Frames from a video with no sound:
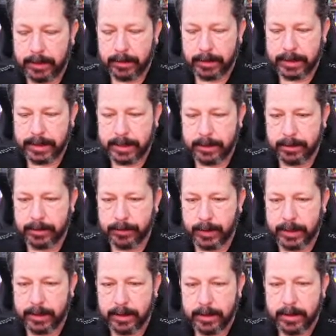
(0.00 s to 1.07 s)
let's see, here's
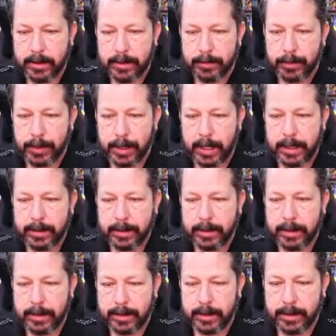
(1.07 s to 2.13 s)
one. Plot
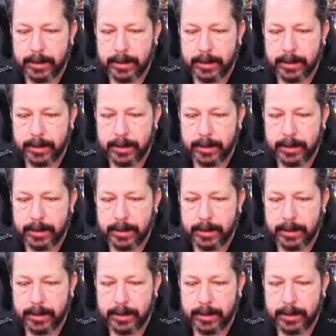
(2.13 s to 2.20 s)
the